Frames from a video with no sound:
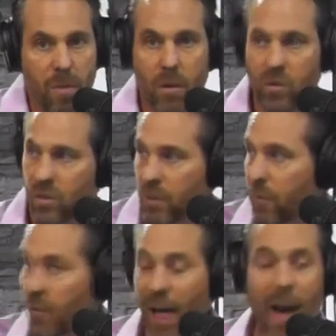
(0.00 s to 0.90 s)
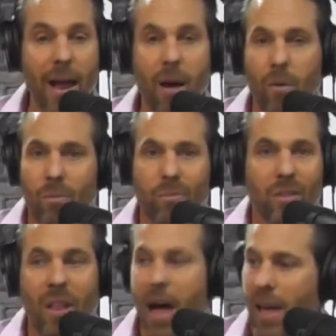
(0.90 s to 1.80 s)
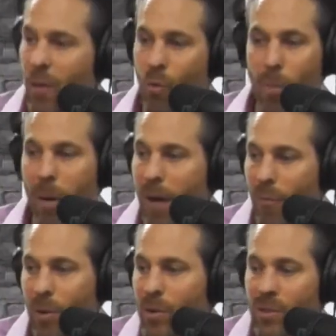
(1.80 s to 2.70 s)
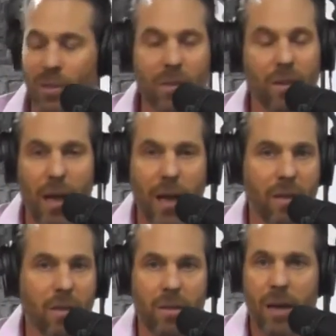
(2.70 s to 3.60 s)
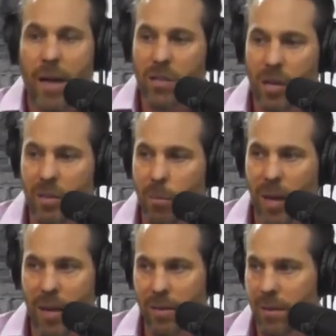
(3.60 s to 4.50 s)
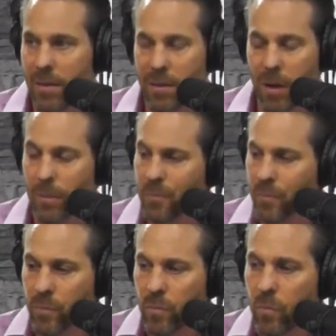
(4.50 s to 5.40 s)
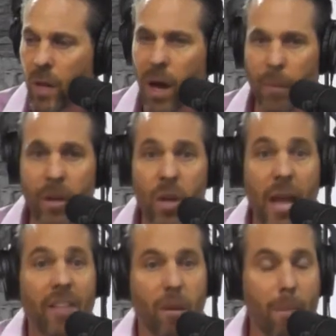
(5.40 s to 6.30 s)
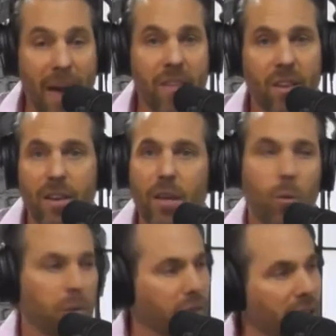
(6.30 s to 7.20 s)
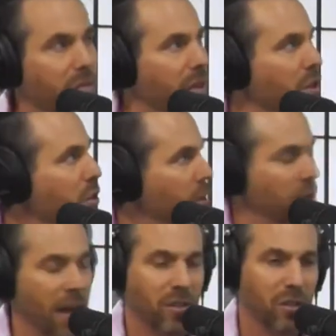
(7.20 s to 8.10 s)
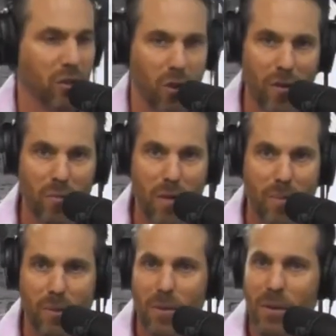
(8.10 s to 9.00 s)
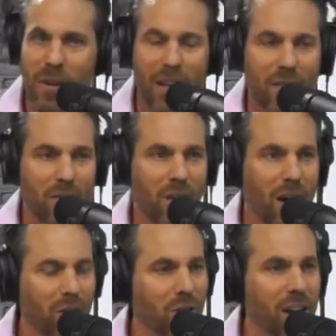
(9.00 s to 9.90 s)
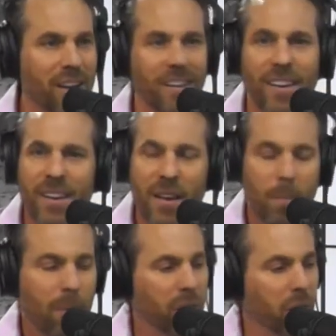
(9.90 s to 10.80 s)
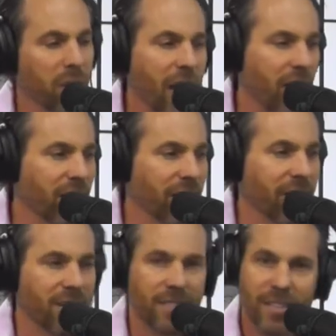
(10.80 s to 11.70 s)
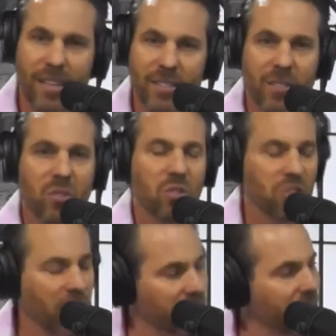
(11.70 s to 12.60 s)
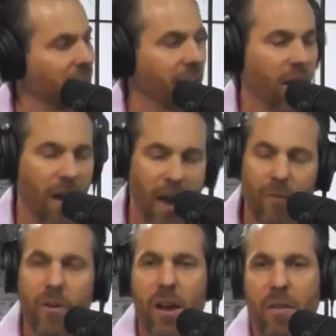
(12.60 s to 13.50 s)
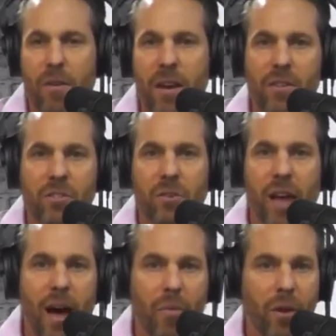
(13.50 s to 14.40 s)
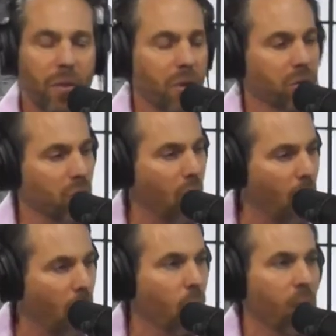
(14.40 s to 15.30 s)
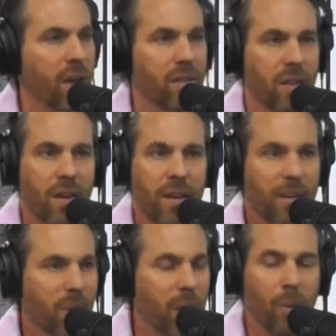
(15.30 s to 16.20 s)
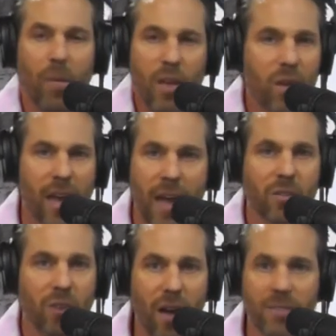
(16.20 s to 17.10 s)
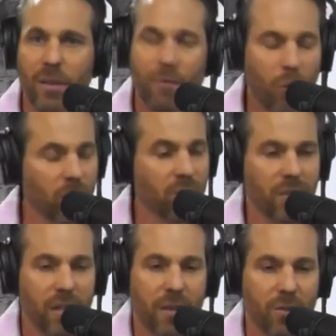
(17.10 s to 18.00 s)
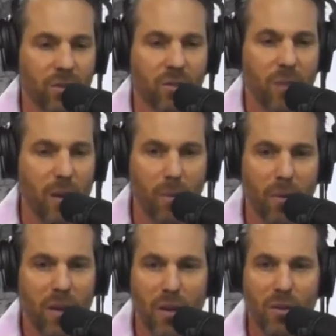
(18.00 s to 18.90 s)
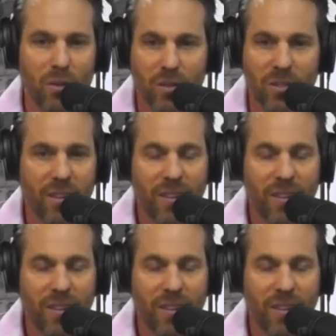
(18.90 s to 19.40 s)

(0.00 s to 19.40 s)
they're just a flat out lying ripoff person like this guy, Justin Paisley. So it's amazing. You would think that you could actually trust people in dog training, but the reality is it's just like every other industry out there. There's always people that you can't trust. Unfortunately, there's just people that you just